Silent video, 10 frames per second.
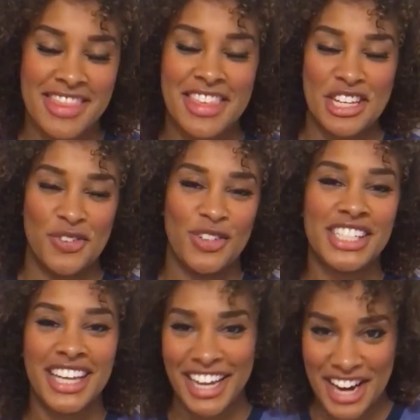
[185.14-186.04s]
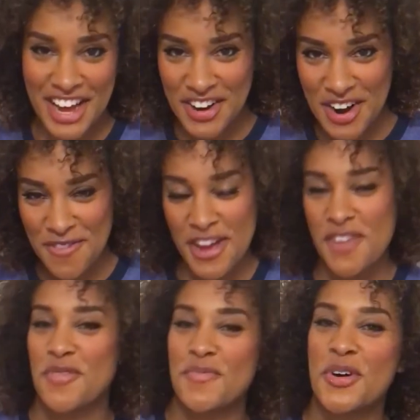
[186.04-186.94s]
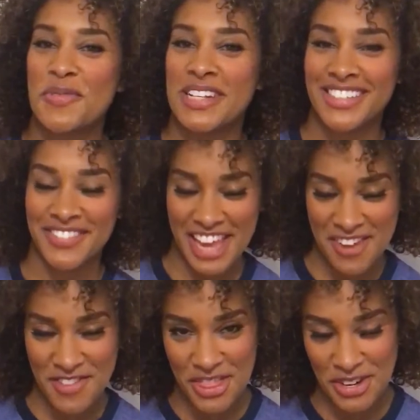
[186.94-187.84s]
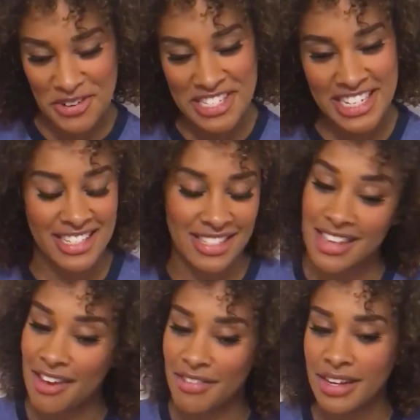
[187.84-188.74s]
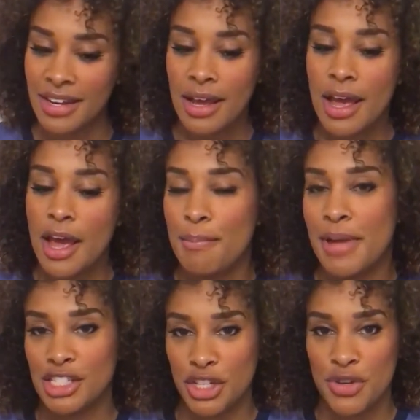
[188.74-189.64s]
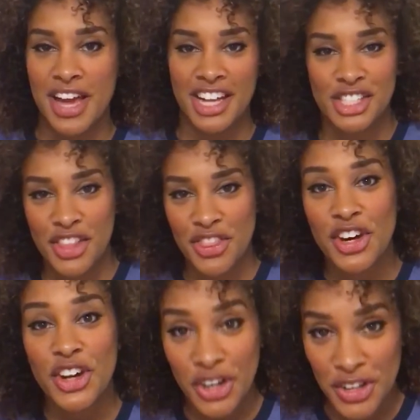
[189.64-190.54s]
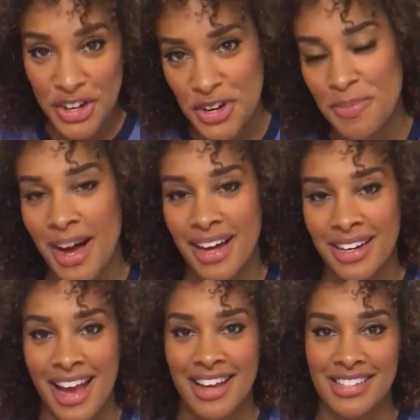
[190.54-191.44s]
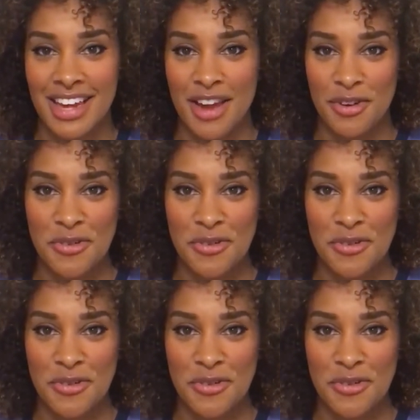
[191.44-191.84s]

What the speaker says: Thanks for checking out our favorite moments of Game of Thrones Season 7. Make sure you catch us on the Curly Nerd Podcast every